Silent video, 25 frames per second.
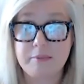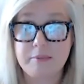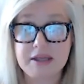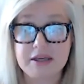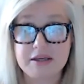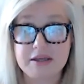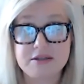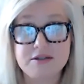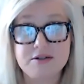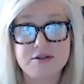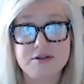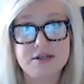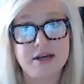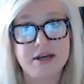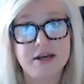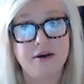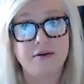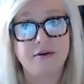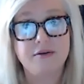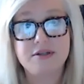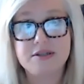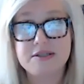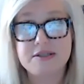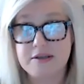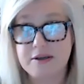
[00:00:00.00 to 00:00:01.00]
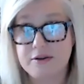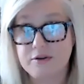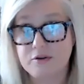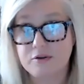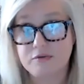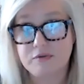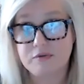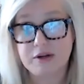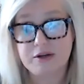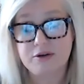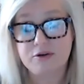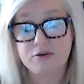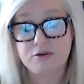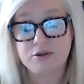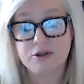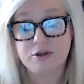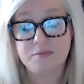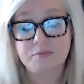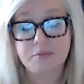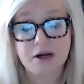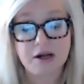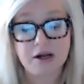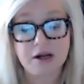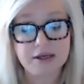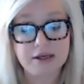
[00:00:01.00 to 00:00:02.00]
into town to say their final
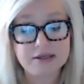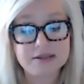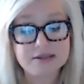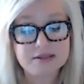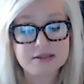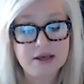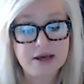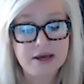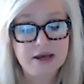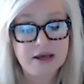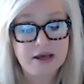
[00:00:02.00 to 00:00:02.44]
goodbyes.